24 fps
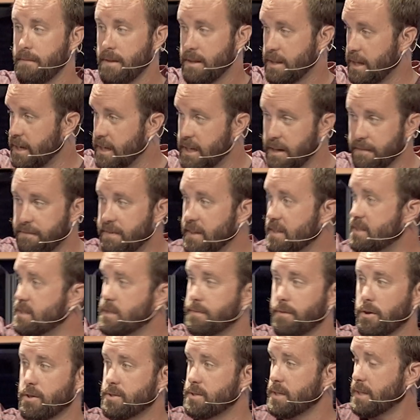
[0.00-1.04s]
that he convicts us
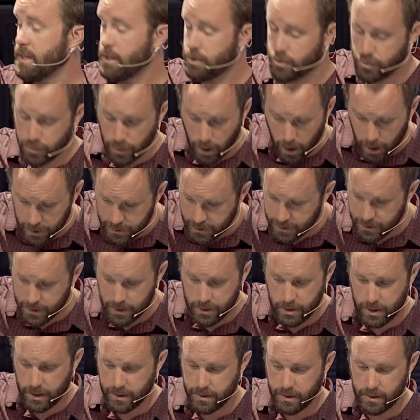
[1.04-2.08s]
of our sin, that he draws us to
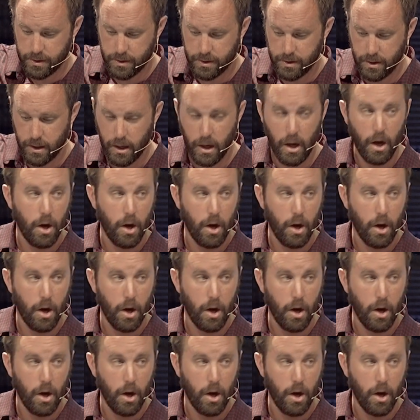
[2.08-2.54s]
Jesus.